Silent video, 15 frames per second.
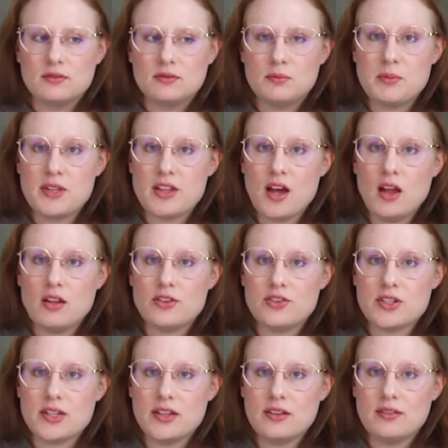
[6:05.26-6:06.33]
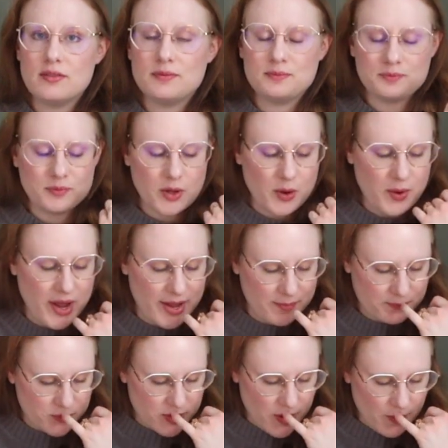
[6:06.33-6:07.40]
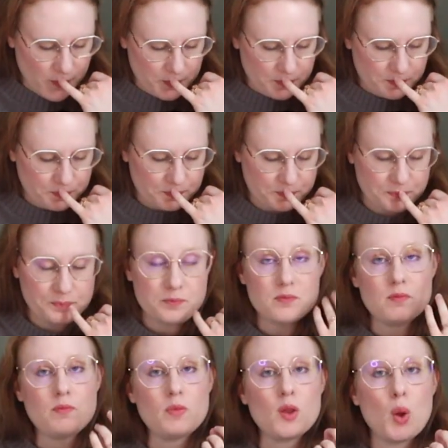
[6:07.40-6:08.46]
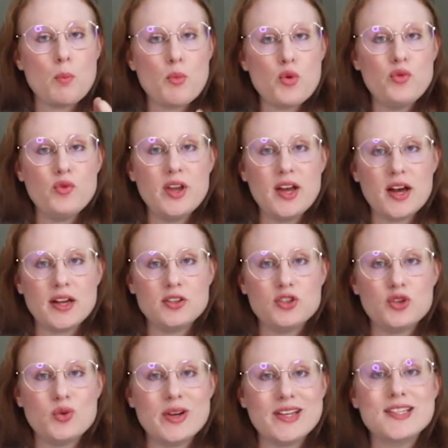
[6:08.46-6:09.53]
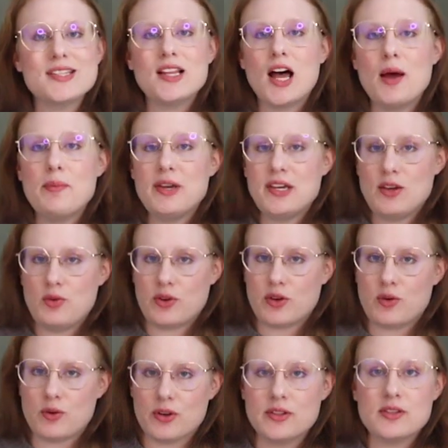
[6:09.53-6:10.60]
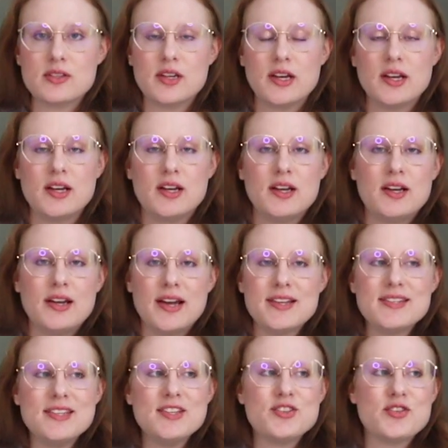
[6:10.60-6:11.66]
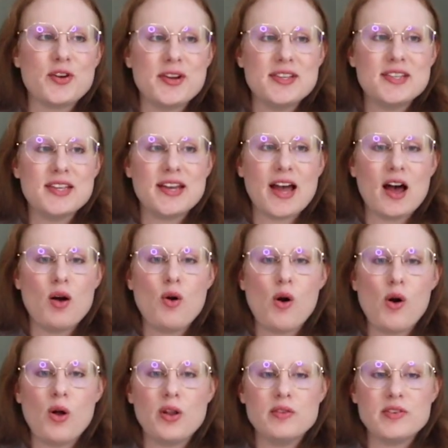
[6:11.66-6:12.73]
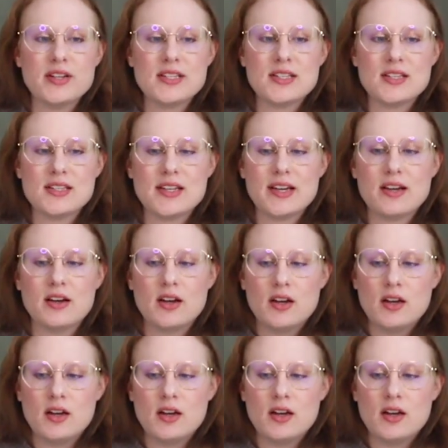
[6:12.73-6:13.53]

mythology. Okay, so moving on to Islamic unicorns. Isn't this crazy, like how all of us as like